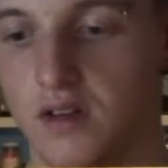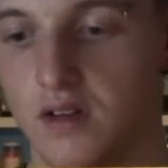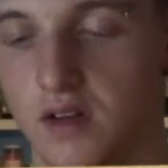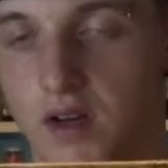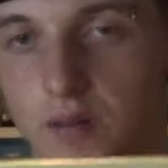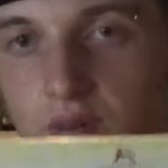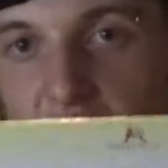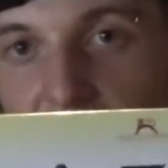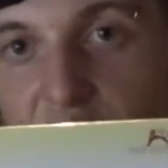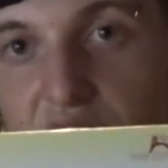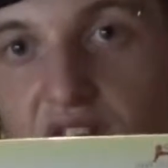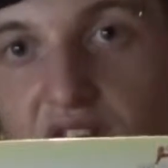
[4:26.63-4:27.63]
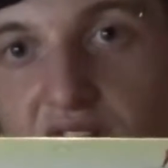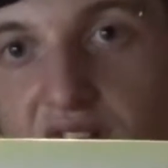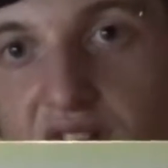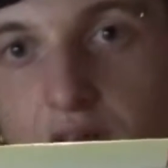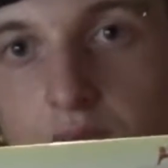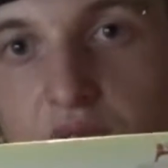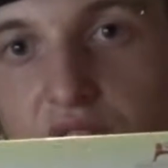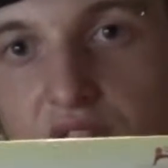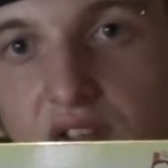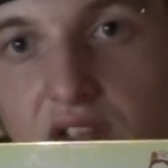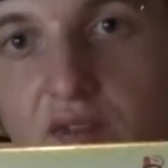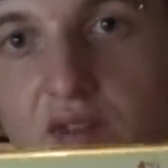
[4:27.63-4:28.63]
I have taken this out of the
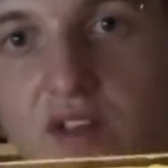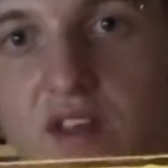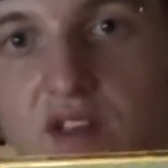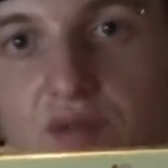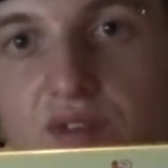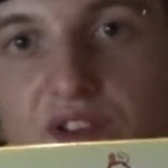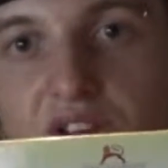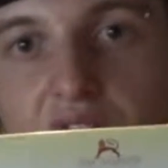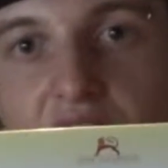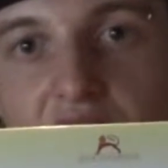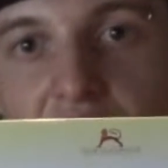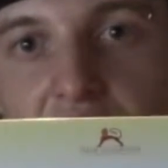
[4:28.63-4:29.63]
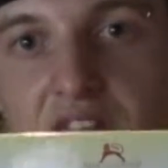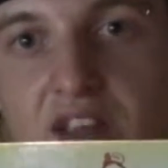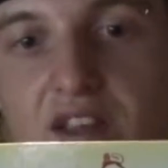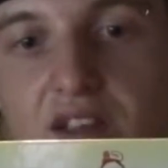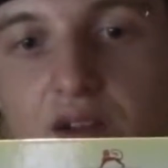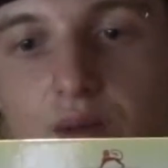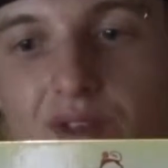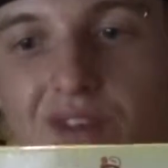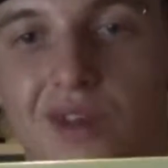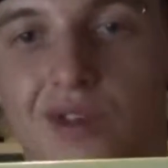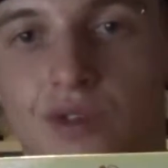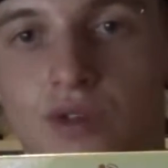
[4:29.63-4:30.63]
box to give it a test run and add
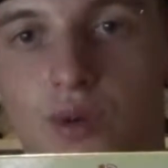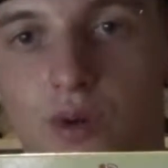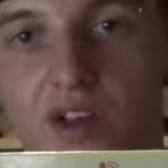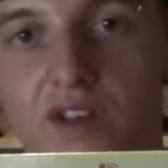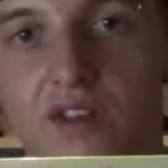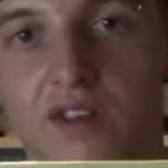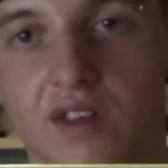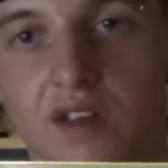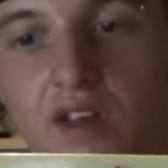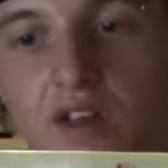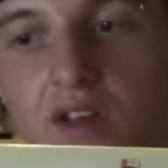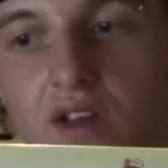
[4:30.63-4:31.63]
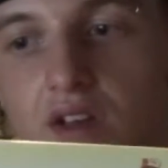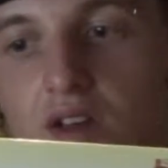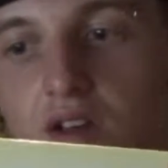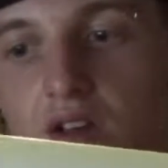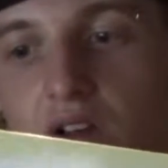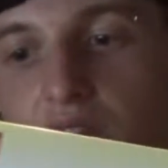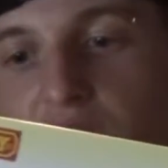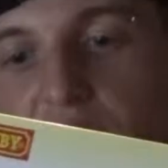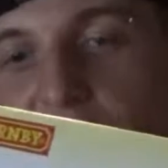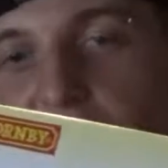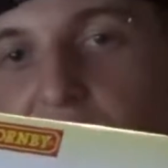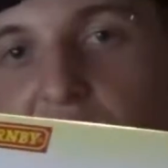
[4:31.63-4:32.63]
details to it. Other than
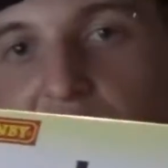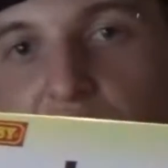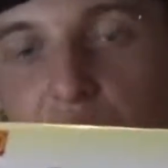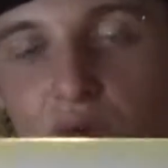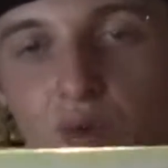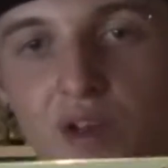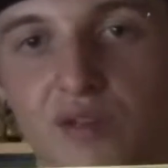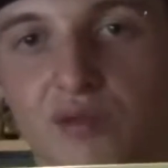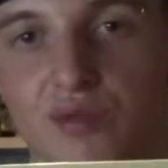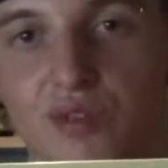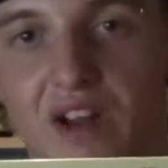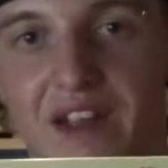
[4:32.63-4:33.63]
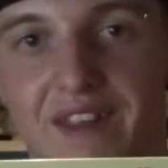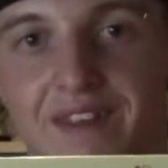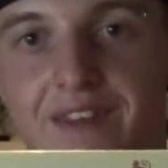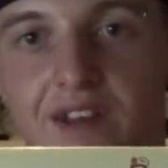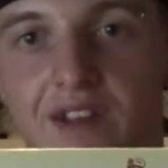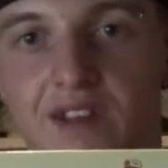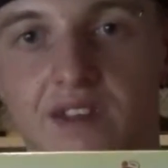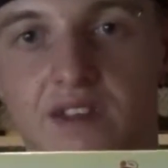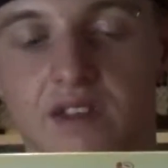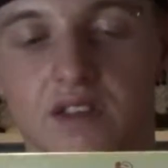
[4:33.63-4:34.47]
that, that's all it's really done.